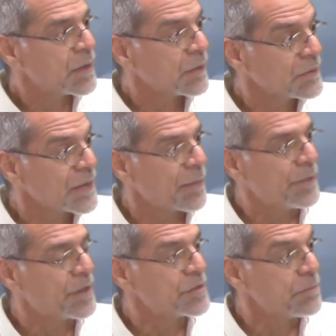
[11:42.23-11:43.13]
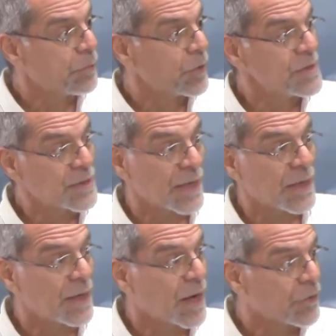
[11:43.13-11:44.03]
contaminants, the
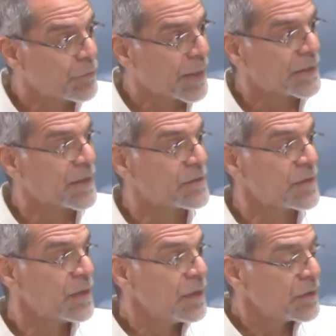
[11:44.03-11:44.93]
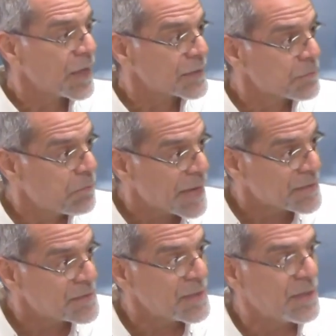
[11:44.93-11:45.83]
polycyclic aromatics, that's
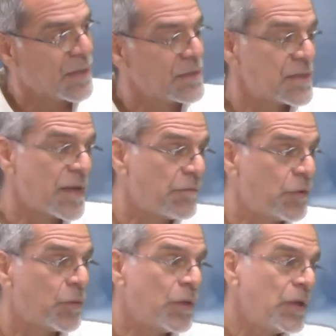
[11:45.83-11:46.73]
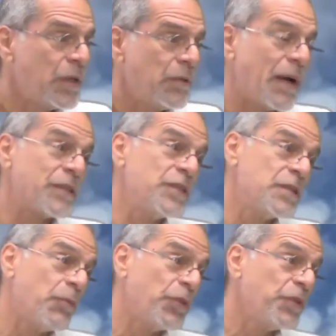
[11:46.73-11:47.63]
benzene and sevno. Actually,
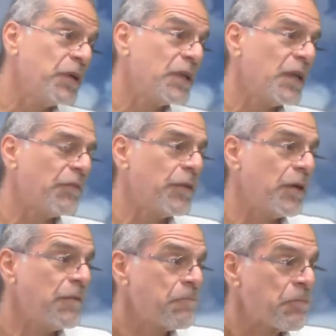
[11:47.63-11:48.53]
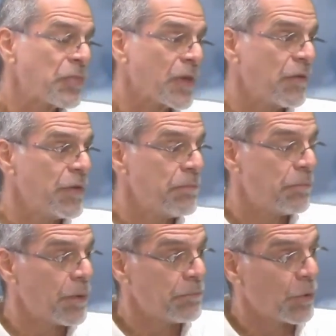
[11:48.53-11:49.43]
it's about 30 of the of the
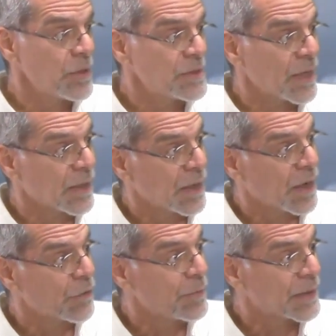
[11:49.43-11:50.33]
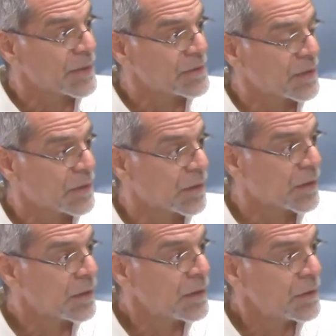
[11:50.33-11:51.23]
polycyclic aromatics that are
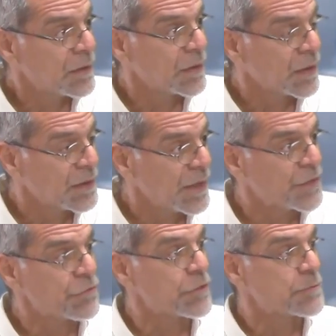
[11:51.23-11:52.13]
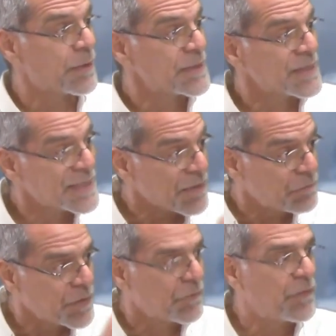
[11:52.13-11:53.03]
that are dangerous, but
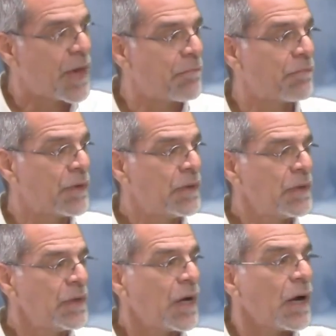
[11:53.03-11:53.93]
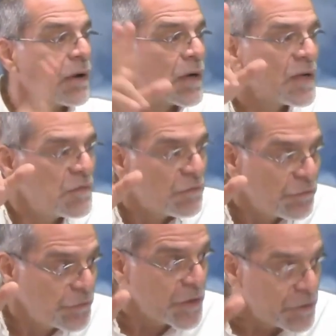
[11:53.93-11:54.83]
seven of them are
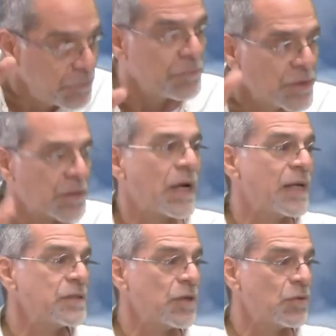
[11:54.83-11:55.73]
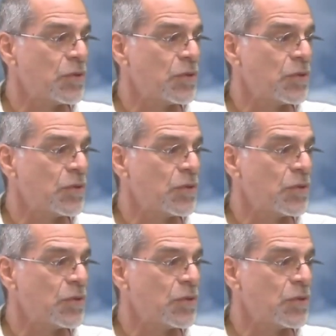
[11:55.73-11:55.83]
confirmed. Who is